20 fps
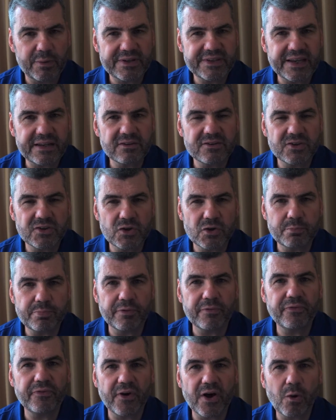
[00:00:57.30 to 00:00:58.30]
We tend to
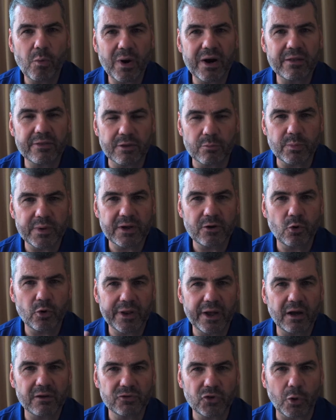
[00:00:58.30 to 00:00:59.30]
prefer one of them. We call
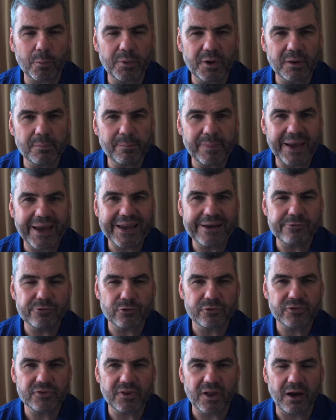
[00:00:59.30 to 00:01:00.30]
it our dominant
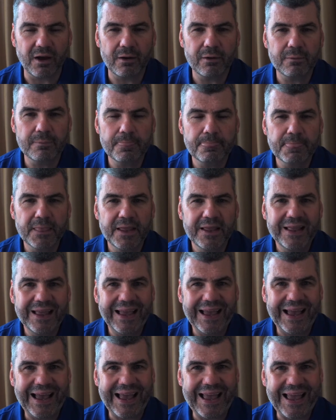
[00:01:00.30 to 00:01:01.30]
behavioral style,
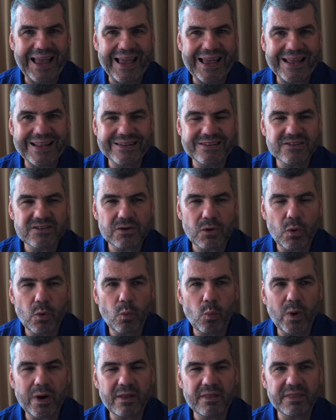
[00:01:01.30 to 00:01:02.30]
and
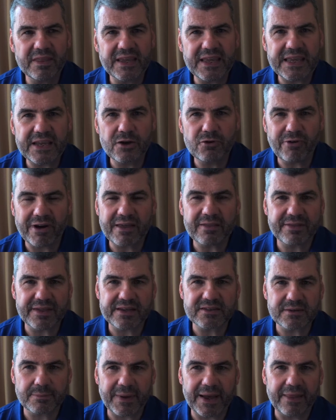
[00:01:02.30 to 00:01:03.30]
one of the great
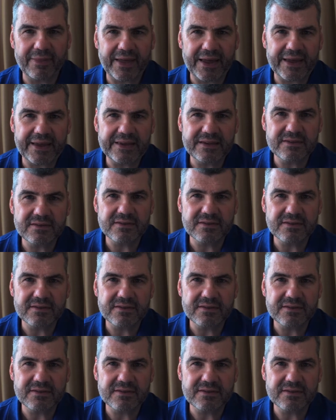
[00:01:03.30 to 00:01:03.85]
things about that